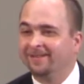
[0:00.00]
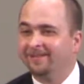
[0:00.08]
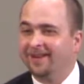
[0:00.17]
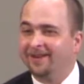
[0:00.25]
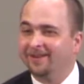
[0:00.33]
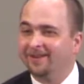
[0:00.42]

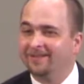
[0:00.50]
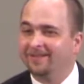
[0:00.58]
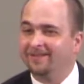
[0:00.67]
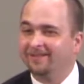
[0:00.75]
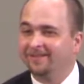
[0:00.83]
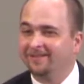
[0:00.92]
Isn't that good?
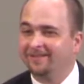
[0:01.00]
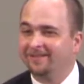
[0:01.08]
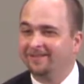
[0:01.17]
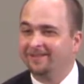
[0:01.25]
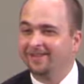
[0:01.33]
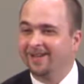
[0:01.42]

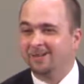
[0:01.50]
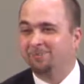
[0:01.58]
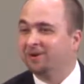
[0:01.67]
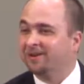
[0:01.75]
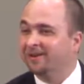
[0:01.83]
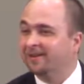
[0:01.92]
That's
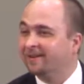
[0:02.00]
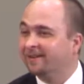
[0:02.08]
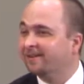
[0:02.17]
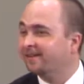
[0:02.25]
pretty good.